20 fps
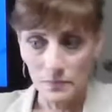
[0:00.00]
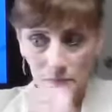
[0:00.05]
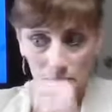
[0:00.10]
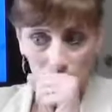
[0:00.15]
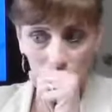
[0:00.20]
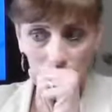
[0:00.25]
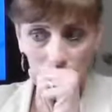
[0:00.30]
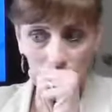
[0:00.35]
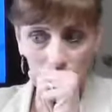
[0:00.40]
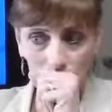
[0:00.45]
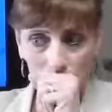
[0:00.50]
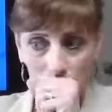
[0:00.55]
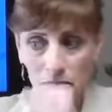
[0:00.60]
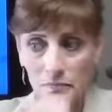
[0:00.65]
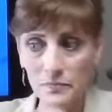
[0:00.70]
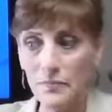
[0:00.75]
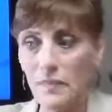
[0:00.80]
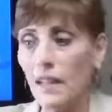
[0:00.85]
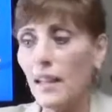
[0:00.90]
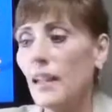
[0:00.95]

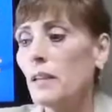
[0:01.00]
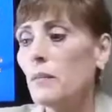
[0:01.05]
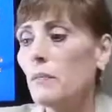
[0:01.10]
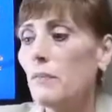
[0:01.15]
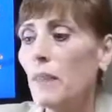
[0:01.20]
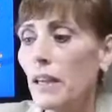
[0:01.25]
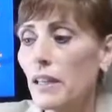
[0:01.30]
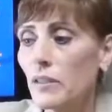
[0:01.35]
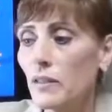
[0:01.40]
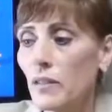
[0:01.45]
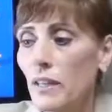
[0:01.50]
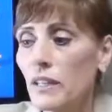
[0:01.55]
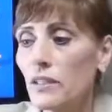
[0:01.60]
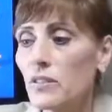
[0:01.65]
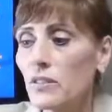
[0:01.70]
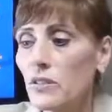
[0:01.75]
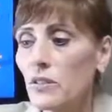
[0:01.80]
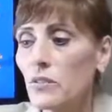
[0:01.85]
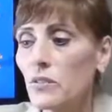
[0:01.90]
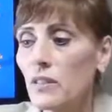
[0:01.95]
and migrate
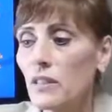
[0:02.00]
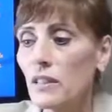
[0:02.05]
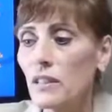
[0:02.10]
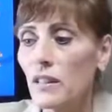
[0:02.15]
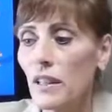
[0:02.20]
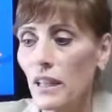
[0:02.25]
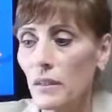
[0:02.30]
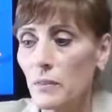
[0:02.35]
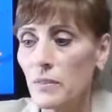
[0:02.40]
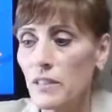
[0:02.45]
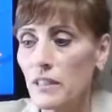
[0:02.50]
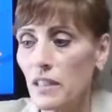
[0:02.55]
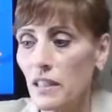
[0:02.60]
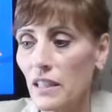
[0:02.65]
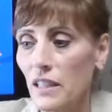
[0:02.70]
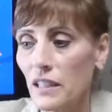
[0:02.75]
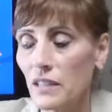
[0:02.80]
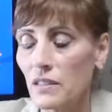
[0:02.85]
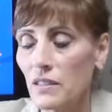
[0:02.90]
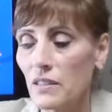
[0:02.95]
to the thymus
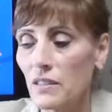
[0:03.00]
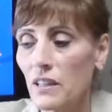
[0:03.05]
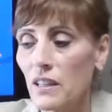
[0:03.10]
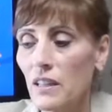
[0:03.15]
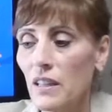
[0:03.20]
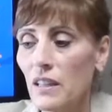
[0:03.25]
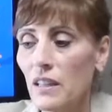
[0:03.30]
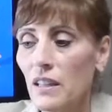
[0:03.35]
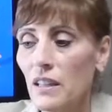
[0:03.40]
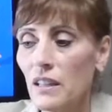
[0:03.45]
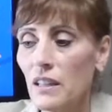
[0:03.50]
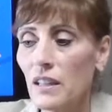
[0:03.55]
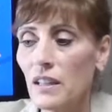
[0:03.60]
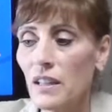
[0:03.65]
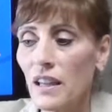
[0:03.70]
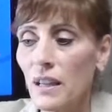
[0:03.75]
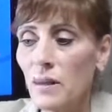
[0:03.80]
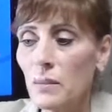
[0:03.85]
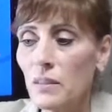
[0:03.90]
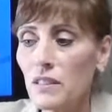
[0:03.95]
gland. The
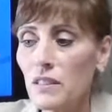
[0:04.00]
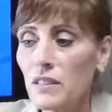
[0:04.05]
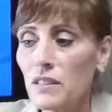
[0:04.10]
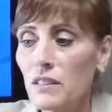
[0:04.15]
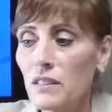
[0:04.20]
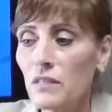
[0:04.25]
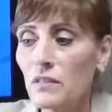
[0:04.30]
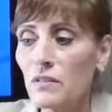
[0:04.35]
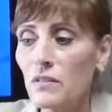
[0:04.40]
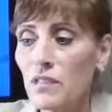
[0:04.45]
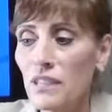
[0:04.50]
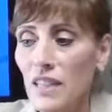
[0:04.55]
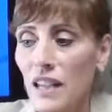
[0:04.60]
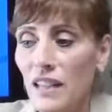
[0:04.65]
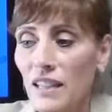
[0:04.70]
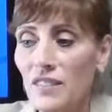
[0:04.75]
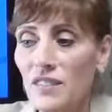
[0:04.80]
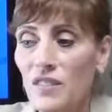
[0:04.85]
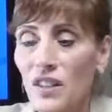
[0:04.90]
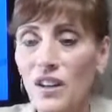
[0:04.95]
thymus
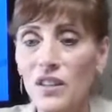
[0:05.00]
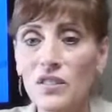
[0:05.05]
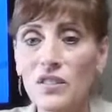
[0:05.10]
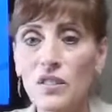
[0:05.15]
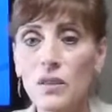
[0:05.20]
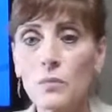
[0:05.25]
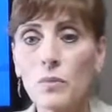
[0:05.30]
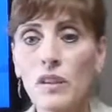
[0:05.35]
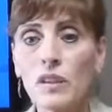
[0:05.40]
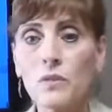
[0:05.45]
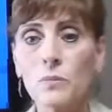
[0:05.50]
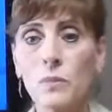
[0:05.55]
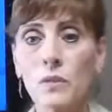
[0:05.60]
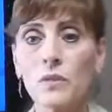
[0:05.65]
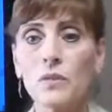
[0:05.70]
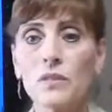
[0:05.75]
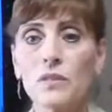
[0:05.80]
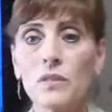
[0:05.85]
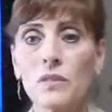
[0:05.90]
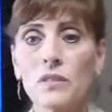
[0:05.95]
resides under the
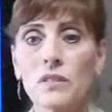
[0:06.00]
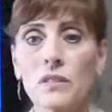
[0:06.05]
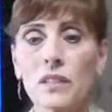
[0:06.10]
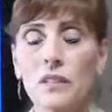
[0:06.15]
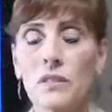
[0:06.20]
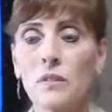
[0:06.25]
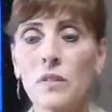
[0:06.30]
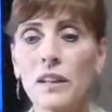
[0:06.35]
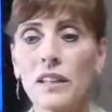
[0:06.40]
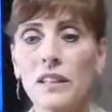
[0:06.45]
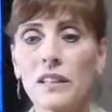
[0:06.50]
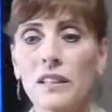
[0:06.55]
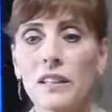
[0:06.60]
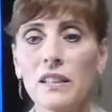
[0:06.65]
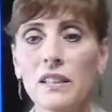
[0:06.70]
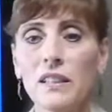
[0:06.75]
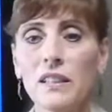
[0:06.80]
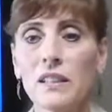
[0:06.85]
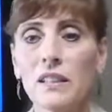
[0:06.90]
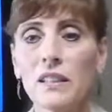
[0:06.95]
breastbone, so it's like right in
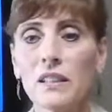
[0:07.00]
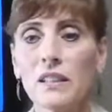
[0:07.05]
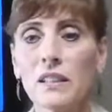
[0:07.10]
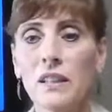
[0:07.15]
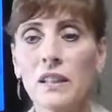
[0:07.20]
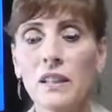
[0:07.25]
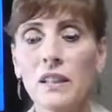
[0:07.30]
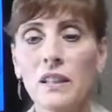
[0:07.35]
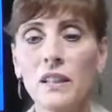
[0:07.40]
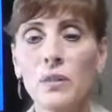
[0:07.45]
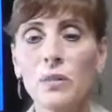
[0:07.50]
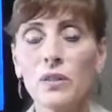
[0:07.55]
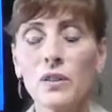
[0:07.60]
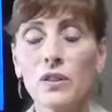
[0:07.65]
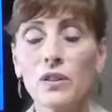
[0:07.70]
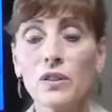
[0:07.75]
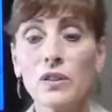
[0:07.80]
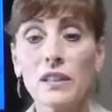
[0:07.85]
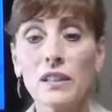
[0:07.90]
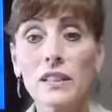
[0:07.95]
here, when
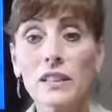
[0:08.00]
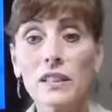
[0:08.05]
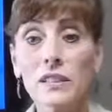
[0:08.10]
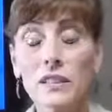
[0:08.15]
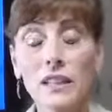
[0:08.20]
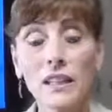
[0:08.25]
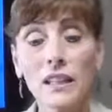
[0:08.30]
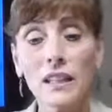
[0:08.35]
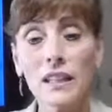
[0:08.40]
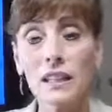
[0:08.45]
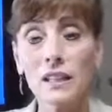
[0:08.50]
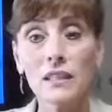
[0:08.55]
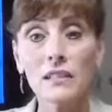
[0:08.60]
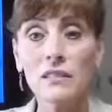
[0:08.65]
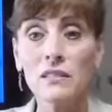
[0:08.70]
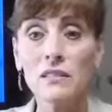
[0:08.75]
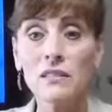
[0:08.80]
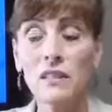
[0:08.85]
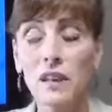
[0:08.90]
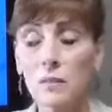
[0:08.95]
you're a little kid,
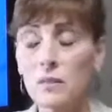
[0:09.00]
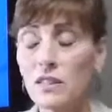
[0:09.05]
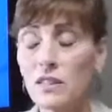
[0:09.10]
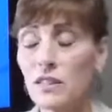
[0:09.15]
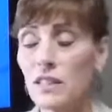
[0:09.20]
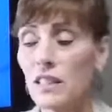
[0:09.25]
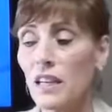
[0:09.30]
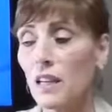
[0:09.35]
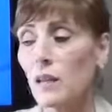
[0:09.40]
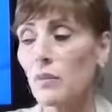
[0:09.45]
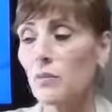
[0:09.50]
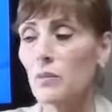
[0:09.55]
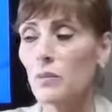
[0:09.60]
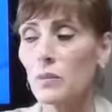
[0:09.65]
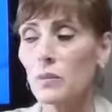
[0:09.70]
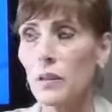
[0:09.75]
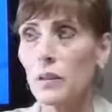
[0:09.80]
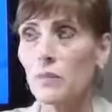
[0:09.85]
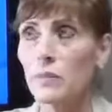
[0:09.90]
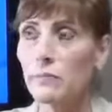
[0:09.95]
up to the time you're
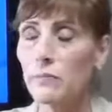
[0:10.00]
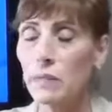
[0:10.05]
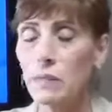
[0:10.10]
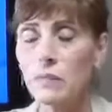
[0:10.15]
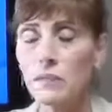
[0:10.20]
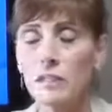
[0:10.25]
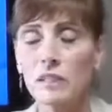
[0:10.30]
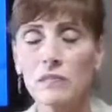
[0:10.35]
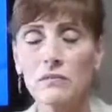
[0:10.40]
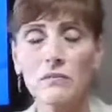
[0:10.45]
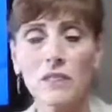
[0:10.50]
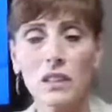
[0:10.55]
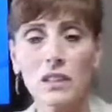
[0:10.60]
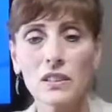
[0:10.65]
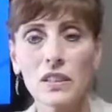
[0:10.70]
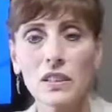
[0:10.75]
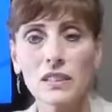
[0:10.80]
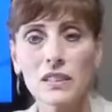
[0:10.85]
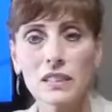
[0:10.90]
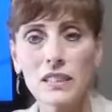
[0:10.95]
about maybe a
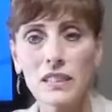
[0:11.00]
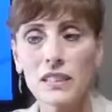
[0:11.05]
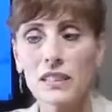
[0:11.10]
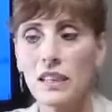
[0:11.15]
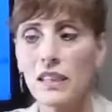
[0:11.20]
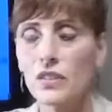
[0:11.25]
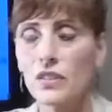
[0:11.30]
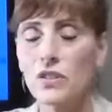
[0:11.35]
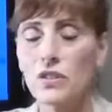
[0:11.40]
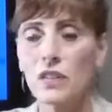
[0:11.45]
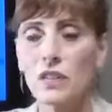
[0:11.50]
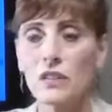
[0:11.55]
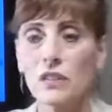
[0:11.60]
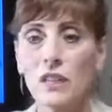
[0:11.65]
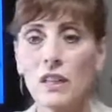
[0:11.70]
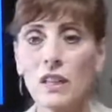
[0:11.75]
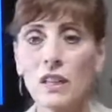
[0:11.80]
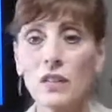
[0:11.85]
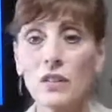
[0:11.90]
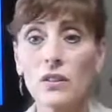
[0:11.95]
young teenager,
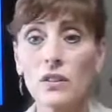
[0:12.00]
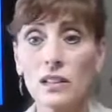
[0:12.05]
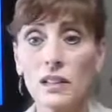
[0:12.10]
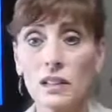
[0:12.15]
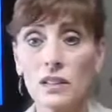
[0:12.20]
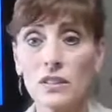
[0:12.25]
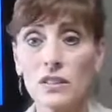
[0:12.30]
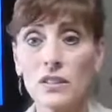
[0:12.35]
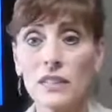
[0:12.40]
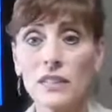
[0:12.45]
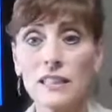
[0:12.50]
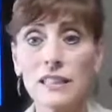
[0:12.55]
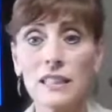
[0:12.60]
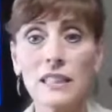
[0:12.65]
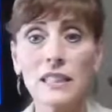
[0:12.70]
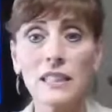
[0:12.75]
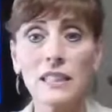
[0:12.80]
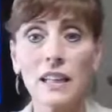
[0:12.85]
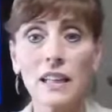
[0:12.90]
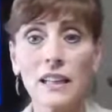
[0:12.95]
you can actually
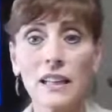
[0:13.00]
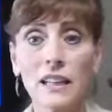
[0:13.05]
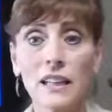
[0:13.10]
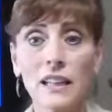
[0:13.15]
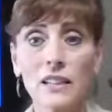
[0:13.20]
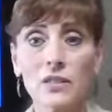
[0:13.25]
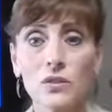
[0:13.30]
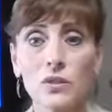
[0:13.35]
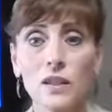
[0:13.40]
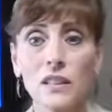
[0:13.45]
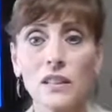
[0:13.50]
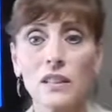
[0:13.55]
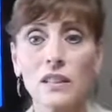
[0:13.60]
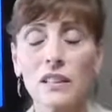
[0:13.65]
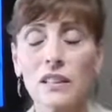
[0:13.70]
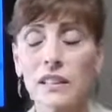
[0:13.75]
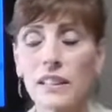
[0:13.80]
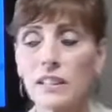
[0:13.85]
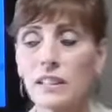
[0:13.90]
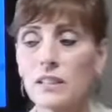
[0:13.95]
see it on an x-ray. The
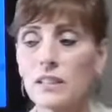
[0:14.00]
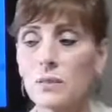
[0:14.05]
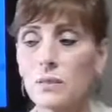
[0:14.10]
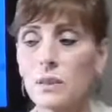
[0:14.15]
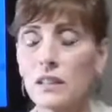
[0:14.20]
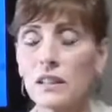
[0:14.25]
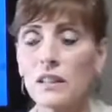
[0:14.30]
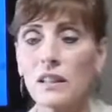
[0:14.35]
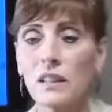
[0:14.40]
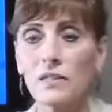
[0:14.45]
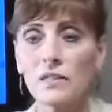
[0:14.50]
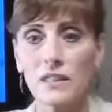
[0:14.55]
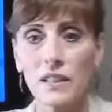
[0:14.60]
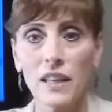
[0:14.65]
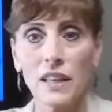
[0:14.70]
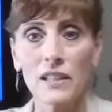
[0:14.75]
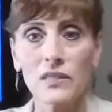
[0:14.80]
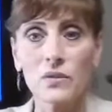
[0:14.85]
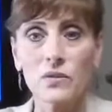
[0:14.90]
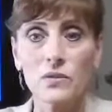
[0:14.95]
gland is big enough, and
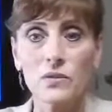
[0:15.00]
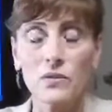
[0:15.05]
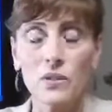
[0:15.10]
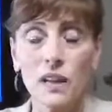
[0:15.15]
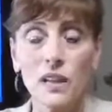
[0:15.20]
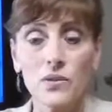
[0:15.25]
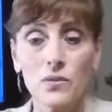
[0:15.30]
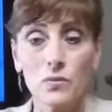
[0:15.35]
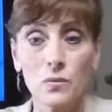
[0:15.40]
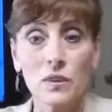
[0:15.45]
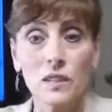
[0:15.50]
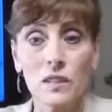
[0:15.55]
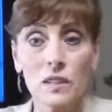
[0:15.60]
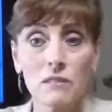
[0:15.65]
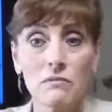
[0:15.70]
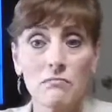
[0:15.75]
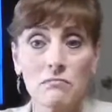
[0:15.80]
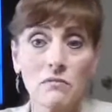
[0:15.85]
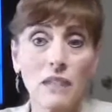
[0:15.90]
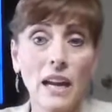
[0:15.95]
as, as
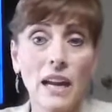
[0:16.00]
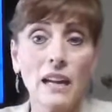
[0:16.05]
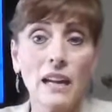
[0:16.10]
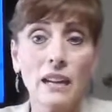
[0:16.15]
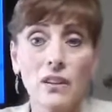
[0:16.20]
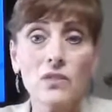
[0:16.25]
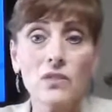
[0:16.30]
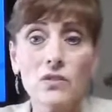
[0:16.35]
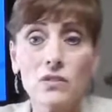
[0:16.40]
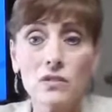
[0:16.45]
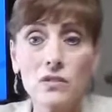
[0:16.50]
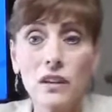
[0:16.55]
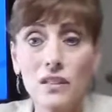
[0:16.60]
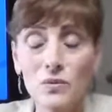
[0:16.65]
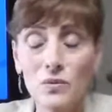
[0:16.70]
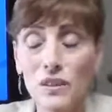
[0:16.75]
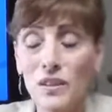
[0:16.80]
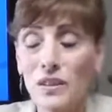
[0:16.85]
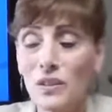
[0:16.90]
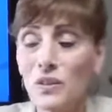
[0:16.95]
we age, as
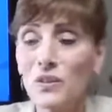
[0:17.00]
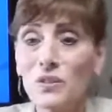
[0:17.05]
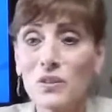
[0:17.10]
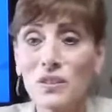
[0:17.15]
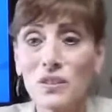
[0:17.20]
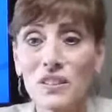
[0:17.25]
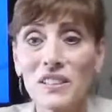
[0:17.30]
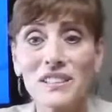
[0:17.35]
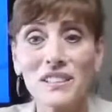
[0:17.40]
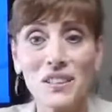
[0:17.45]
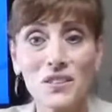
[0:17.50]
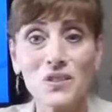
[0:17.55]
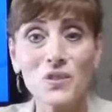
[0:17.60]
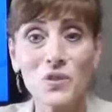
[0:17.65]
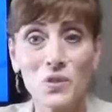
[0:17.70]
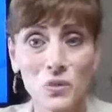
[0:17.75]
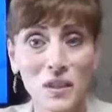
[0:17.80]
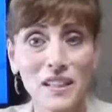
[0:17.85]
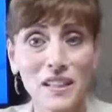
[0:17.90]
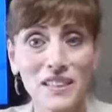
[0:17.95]
we get older, it does
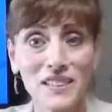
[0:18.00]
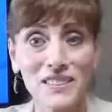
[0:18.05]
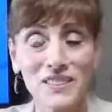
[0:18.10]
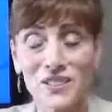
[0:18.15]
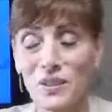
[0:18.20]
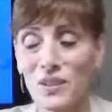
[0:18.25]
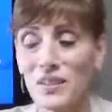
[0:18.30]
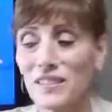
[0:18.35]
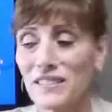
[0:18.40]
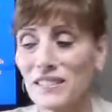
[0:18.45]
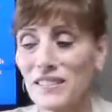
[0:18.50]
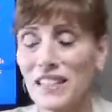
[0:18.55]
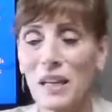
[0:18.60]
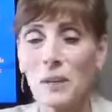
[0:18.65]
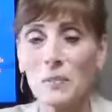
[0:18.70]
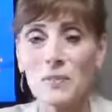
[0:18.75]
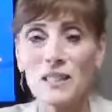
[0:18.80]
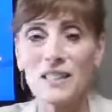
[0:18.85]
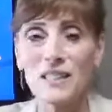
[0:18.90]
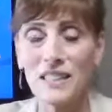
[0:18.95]
shrink, and so it
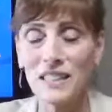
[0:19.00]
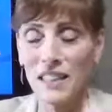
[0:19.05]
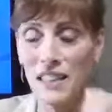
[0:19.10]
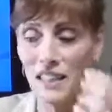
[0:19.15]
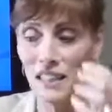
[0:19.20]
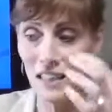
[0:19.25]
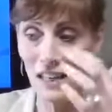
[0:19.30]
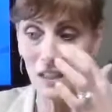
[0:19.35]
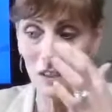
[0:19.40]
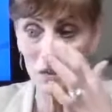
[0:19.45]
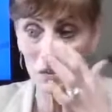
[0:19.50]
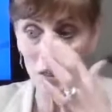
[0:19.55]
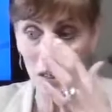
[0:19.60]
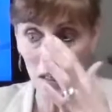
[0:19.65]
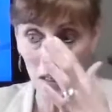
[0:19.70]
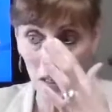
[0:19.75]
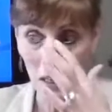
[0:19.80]
can't be seen on an x-ray.